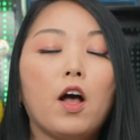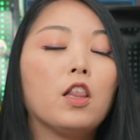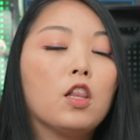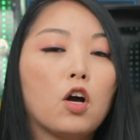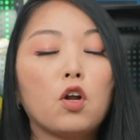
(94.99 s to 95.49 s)
a
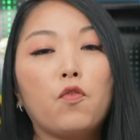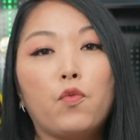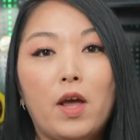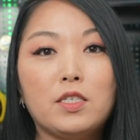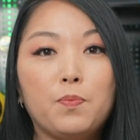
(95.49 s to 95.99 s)
lot of
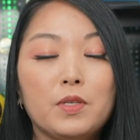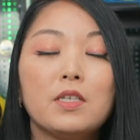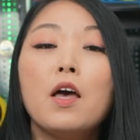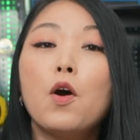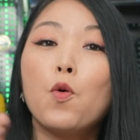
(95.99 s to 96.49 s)
recipes
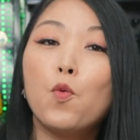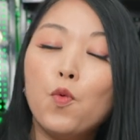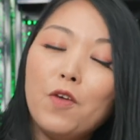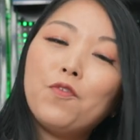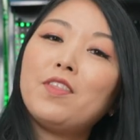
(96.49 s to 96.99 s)

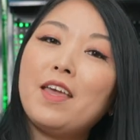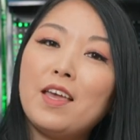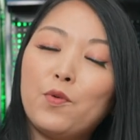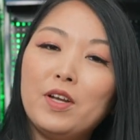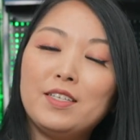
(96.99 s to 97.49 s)
with the
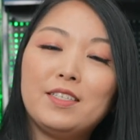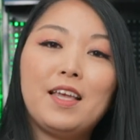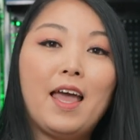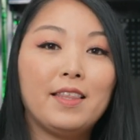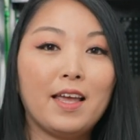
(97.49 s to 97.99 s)
ingredients
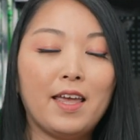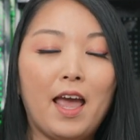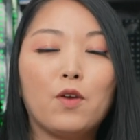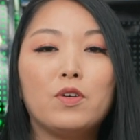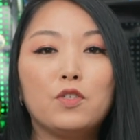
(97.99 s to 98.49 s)
and the
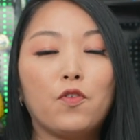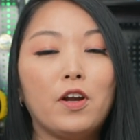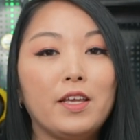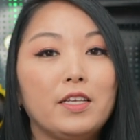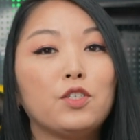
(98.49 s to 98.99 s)
calories for
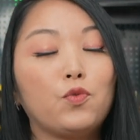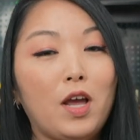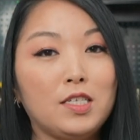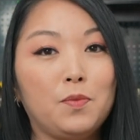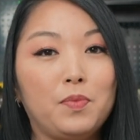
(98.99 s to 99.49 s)
each
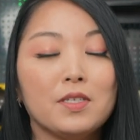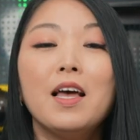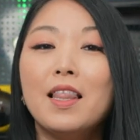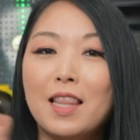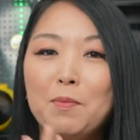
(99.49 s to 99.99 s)
recipe.
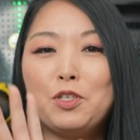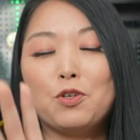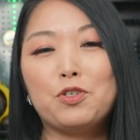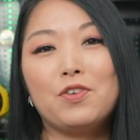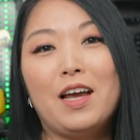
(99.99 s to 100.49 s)
Let me show
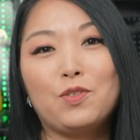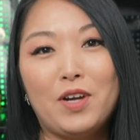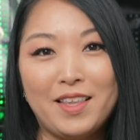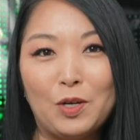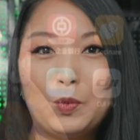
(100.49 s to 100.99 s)
to you guys
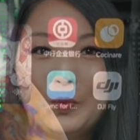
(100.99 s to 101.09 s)
right now.